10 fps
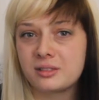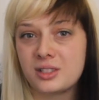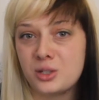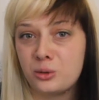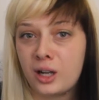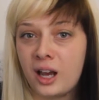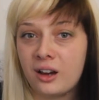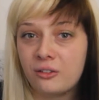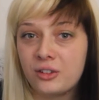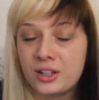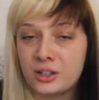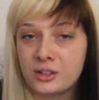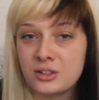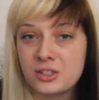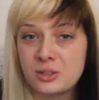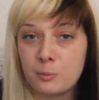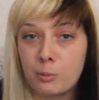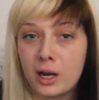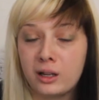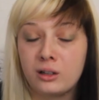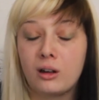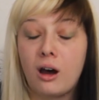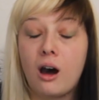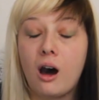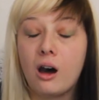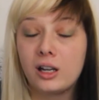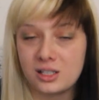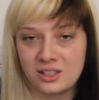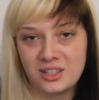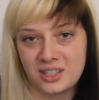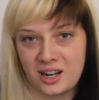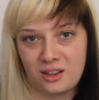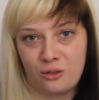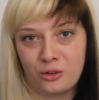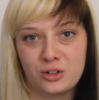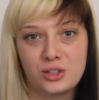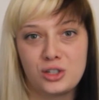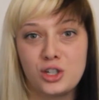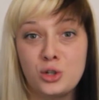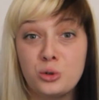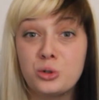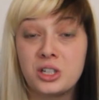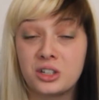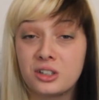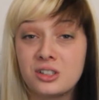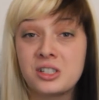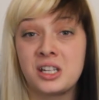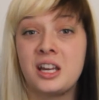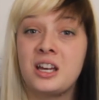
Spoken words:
2.5 years. But I can honestly say the first 2 years